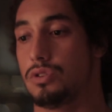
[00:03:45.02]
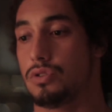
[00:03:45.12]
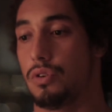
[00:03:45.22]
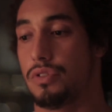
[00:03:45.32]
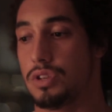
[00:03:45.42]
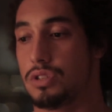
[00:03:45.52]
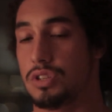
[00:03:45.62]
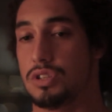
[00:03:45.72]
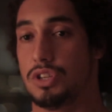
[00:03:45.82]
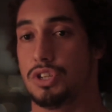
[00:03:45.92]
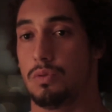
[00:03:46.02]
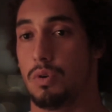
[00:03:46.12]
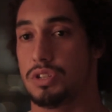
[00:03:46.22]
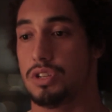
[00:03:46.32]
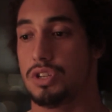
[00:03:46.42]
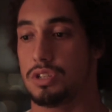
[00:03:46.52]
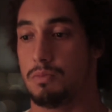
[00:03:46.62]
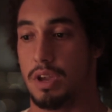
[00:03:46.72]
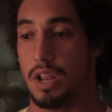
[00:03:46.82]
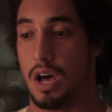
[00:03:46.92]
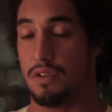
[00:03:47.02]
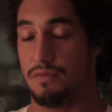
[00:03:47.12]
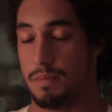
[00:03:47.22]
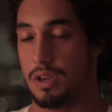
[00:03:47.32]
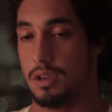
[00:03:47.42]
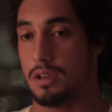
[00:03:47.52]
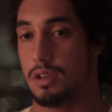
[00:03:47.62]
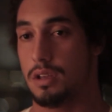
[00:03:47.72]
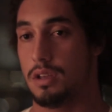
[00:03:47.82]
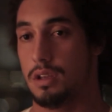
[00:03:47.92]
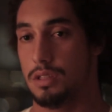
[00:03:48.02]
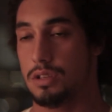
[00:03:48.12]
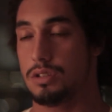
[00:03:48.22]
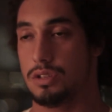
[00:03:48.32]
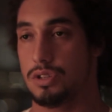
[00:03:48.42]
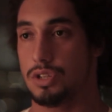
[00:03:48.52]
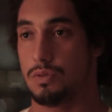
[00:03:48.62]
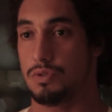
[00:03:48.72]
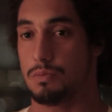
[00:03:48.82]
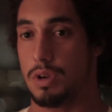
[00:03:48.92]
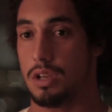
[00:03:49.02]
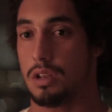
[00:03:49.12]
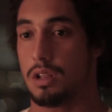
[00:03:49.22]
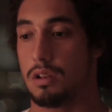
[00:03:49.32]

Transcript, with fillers: So this decision wasn't just made out of me. This decision was made